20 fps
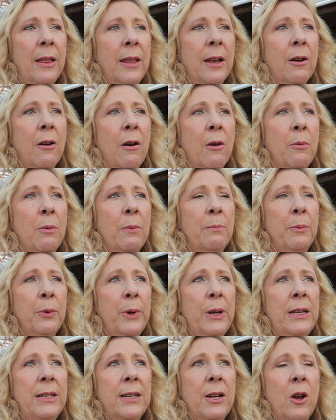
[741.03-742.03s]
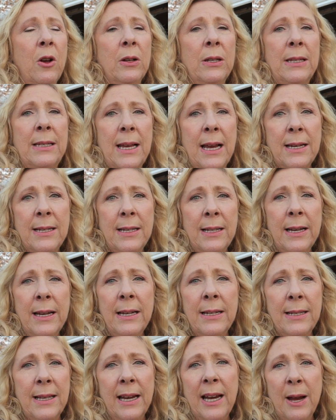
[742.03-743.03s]
There are breeds called sex
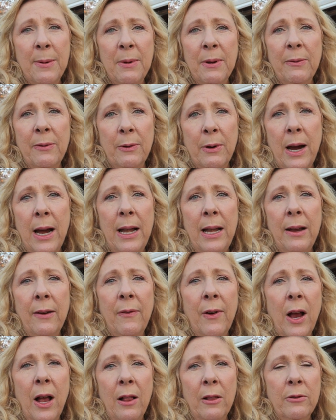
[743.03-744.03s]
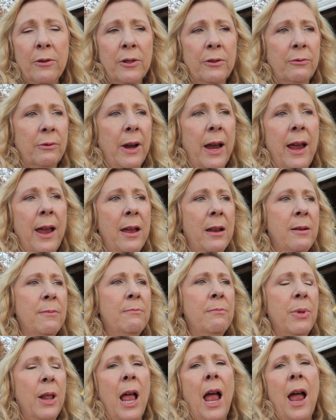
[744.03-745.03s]
links. They come in a variety of colors, red
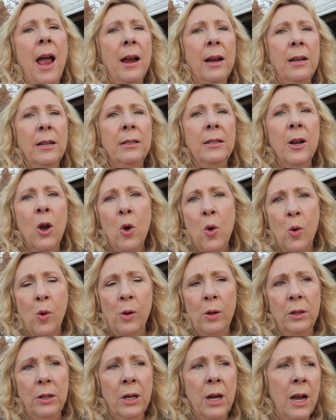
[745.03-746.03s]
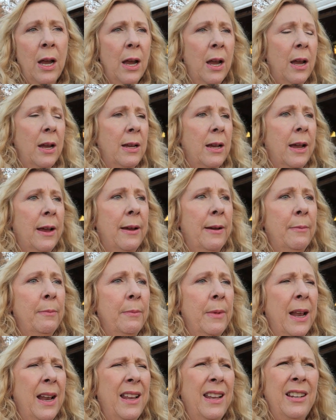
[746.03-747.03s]
and black and gold. I
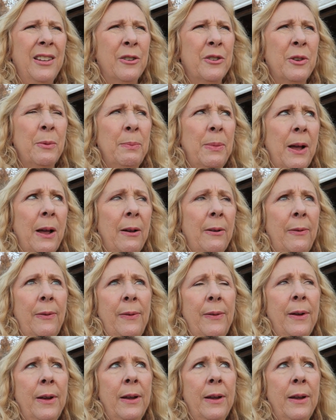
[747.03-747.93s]
think there's a buff.